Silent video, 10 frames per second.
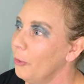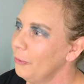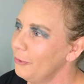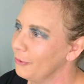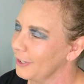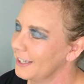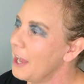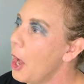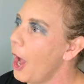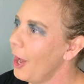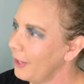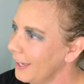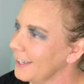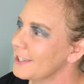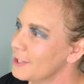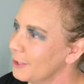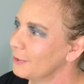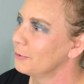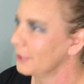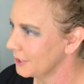Woo. Okay, so we're